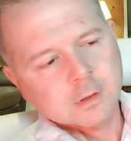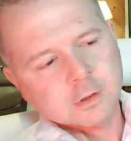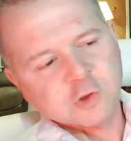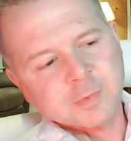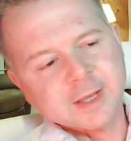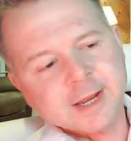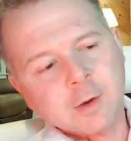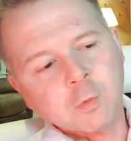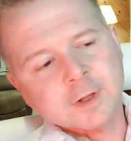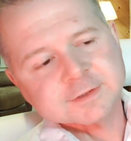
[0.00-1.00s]
you may not
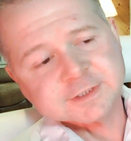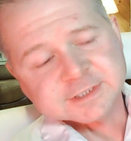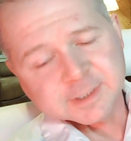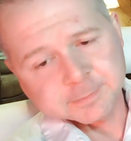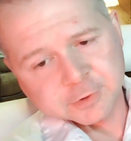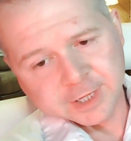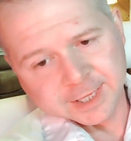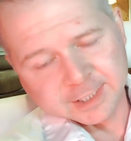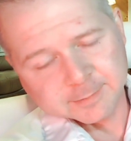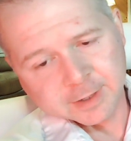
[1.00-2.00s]
want to tip your
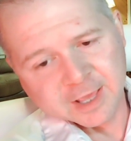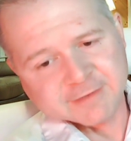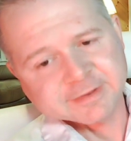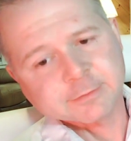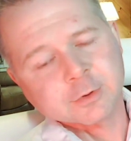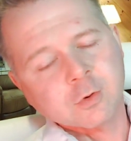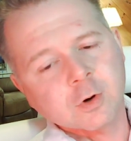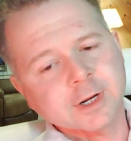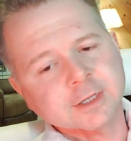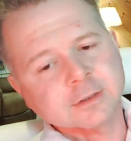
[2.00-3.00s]
hand about having the
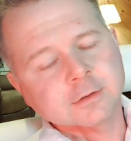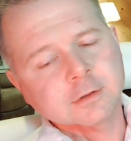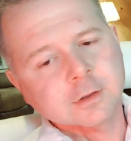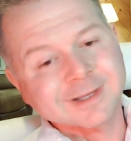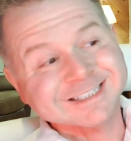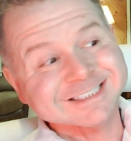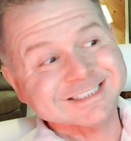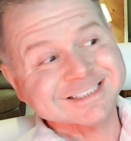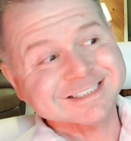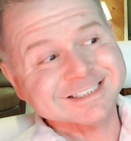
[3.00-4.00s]
recording
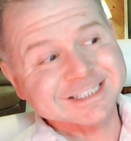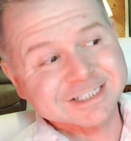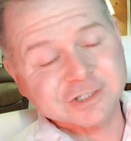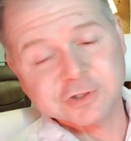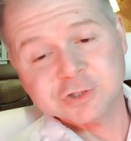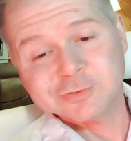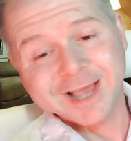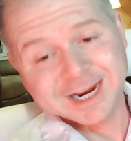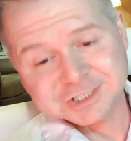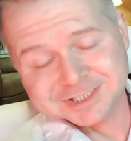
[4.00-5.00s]
until you
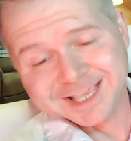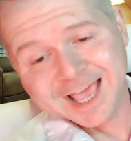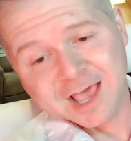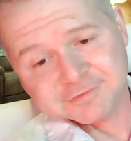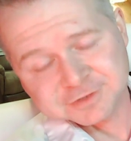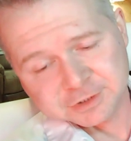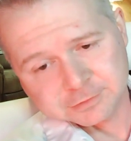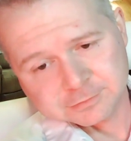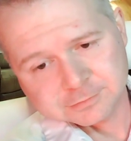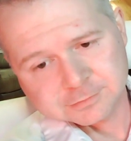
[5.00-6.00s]
actually have to.
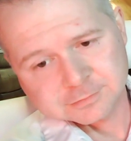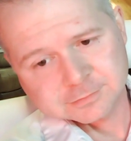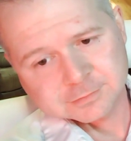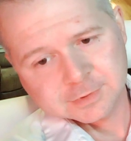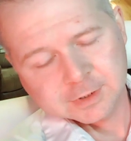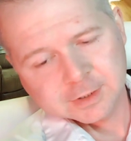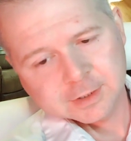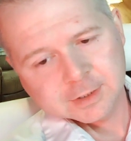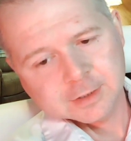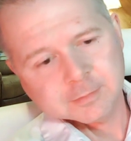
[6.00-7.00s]

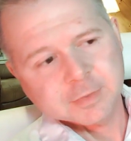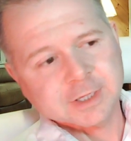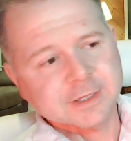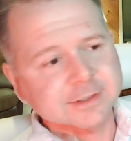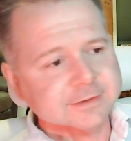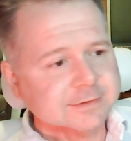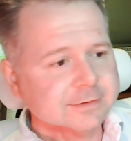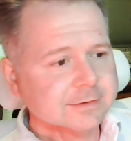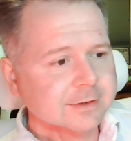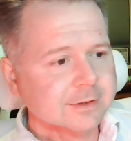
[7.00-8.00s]

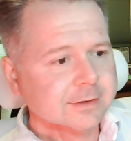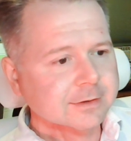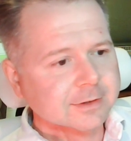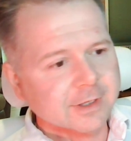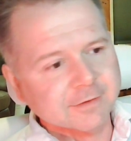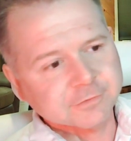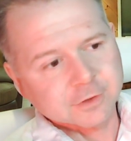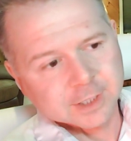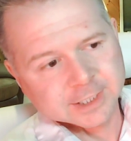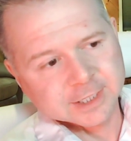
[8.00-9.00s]
Because if you're
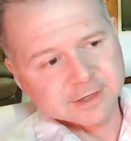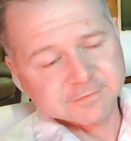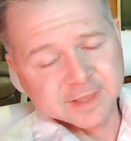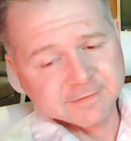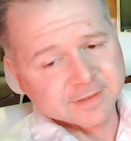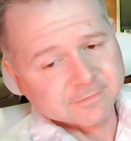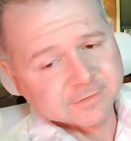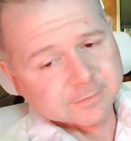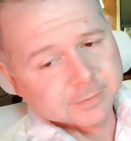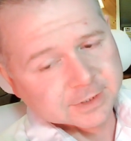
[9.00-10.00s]
lucky enough to have that
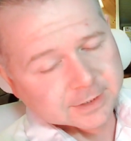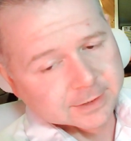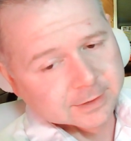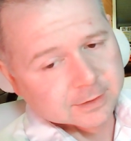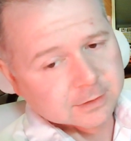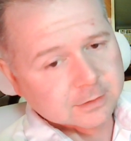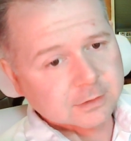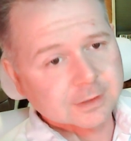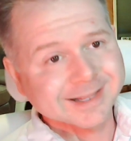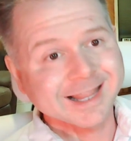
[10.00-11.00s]
VP
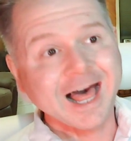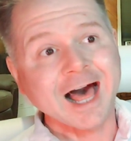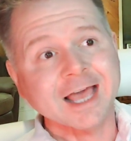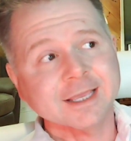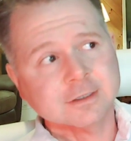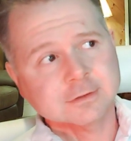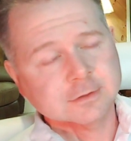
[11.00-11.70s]
lie